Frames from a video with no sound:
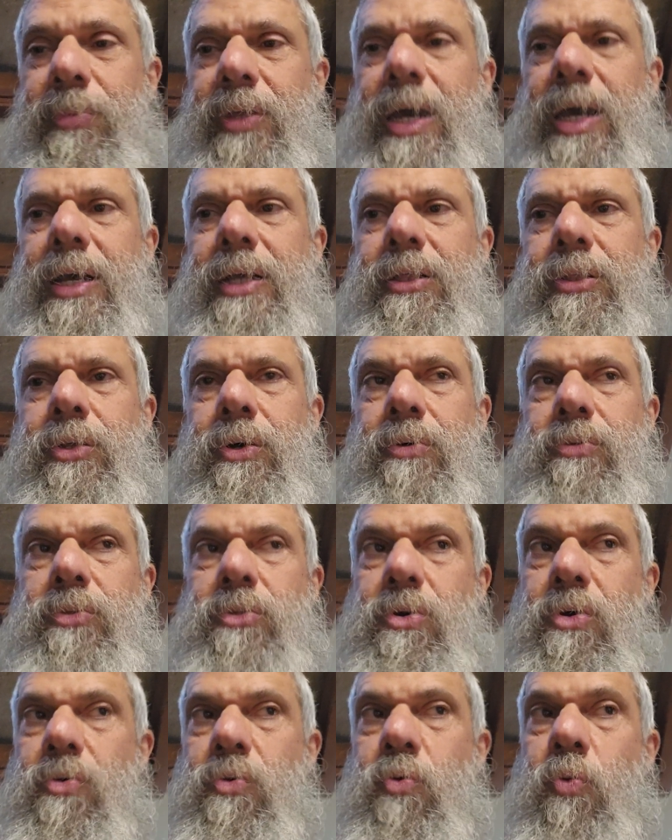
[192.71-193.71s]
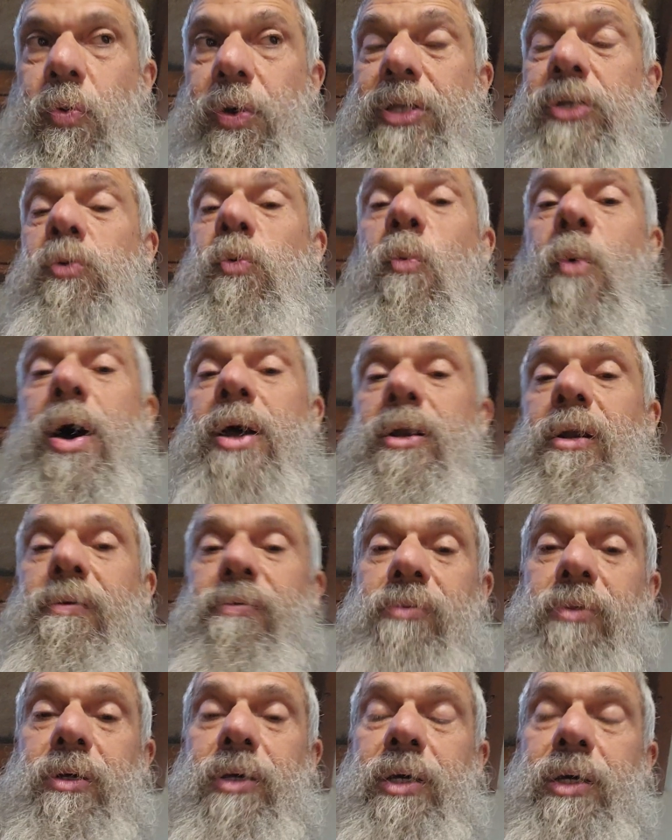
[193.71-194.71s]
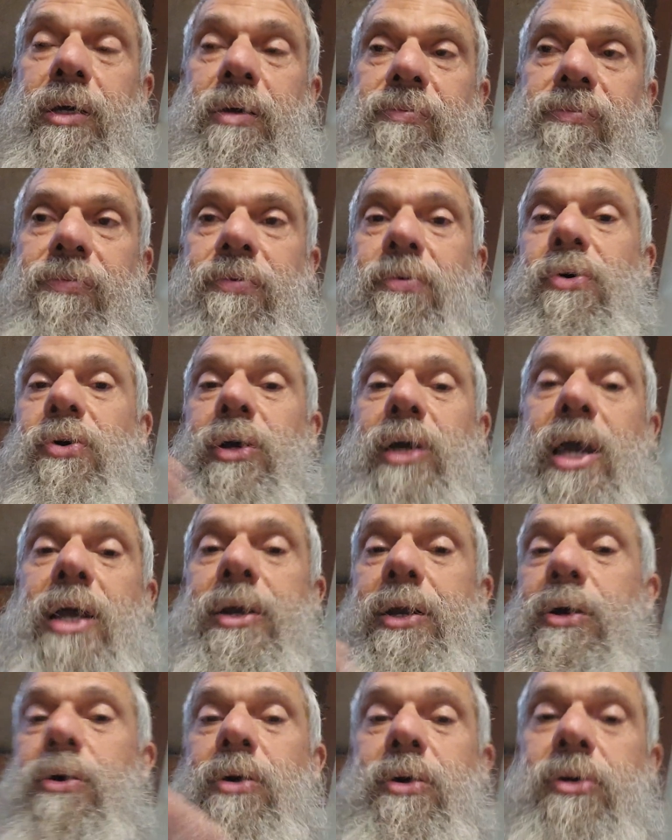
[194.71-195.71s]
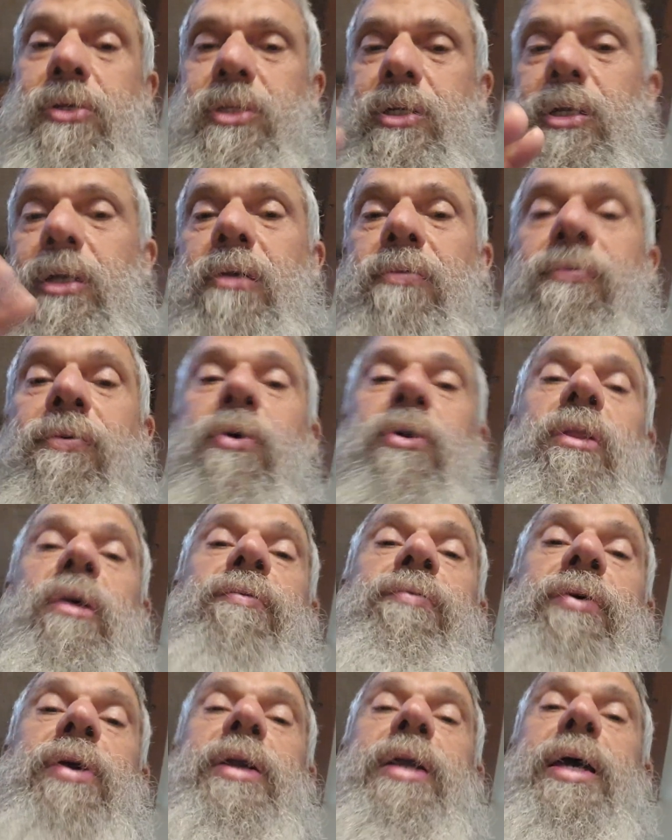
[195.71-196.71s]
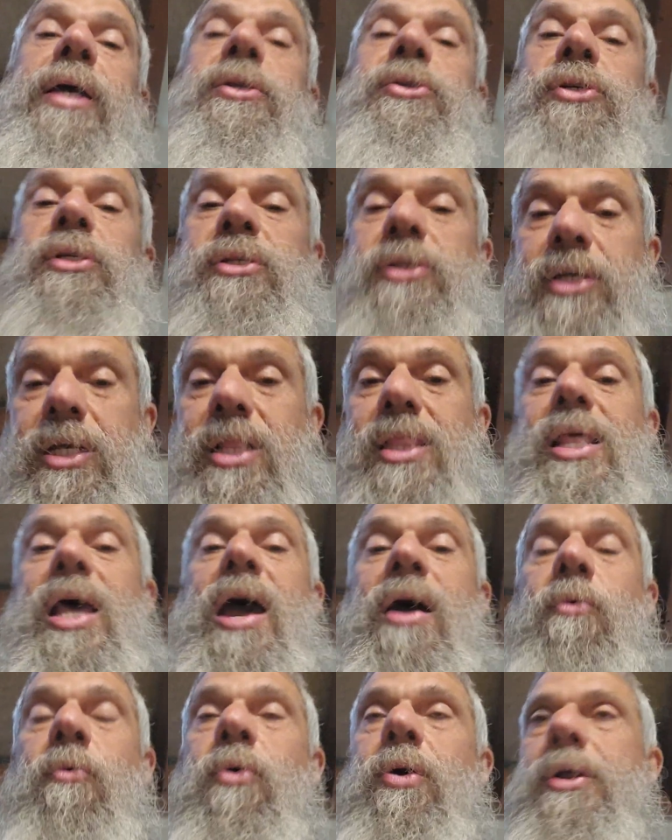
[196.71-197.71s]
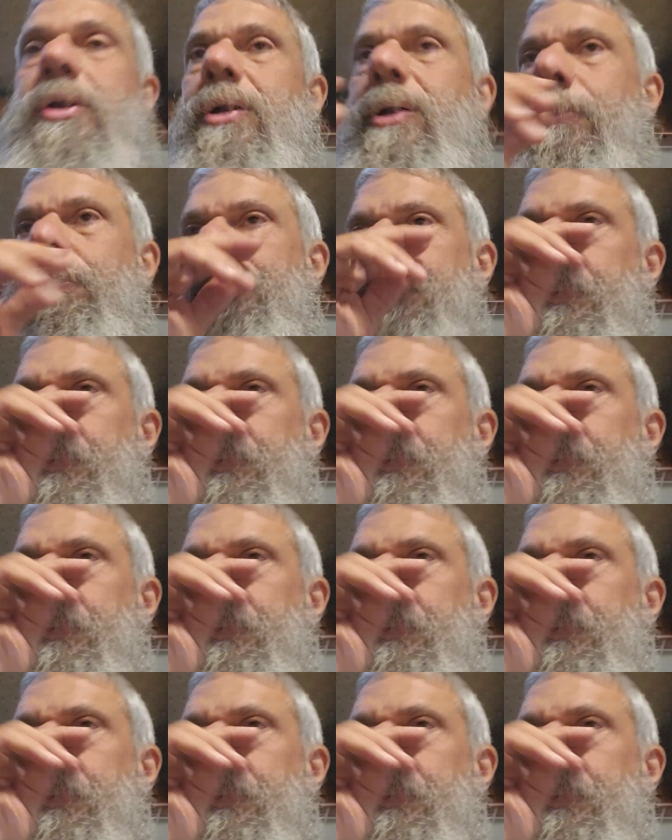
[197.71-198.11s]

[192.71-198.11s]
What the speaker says: I don't know which one of the four categories. There's four different engines in that one.